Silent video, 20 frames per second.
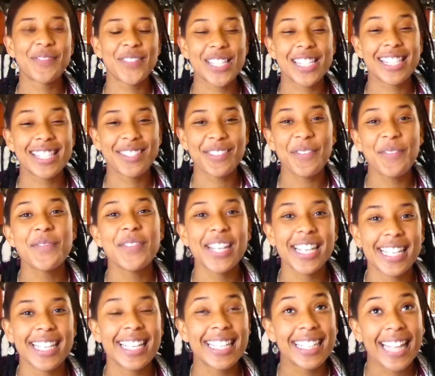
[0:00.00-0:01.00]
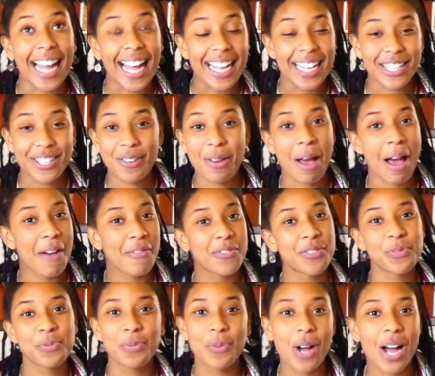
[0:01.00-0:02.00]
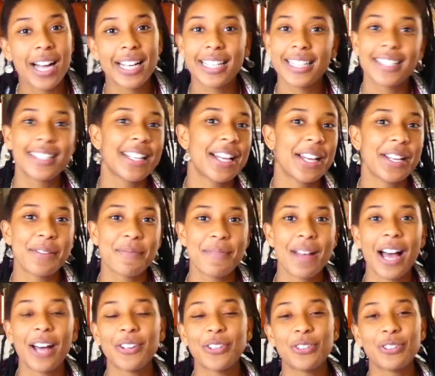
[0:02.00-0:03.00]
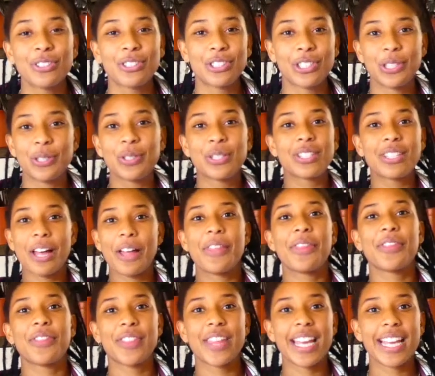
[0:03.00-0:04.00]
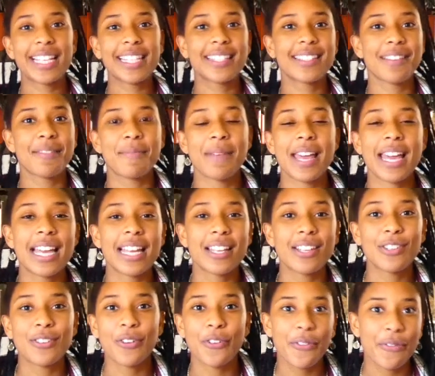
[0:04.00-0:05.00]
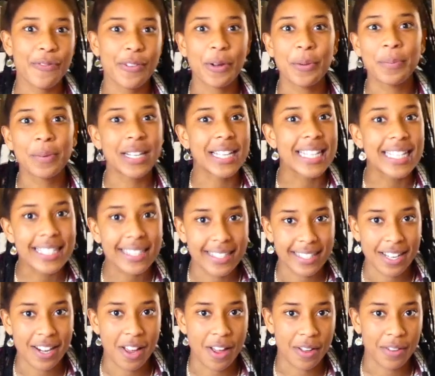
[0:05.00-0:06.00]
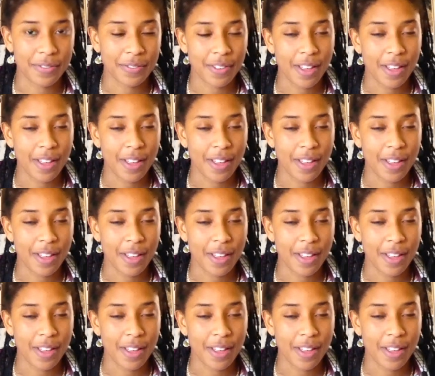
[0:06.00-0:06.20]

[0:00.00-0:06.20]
But stop thinking that you have to work a certain amount or do certain things to make God feel pleased enough.